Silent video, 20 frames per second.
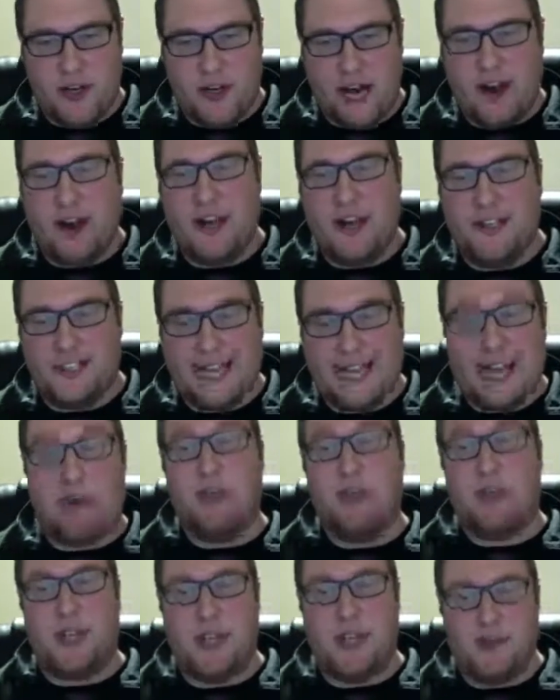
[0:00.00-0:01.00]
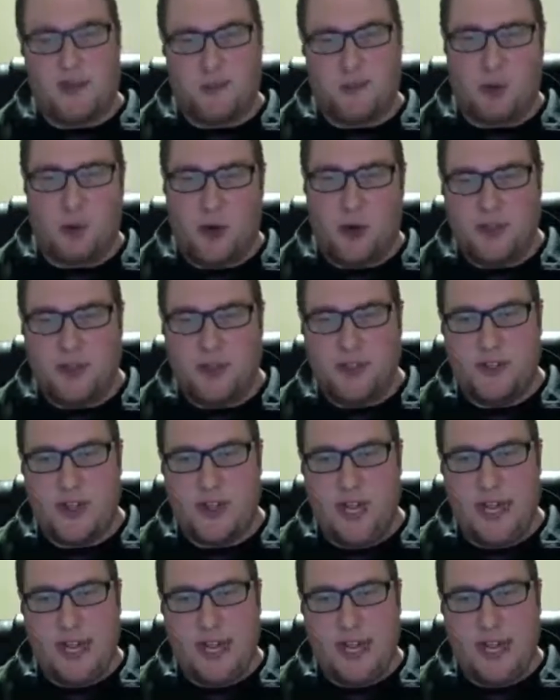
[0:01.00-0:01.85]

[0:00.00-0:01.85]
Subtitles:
areas outside of sports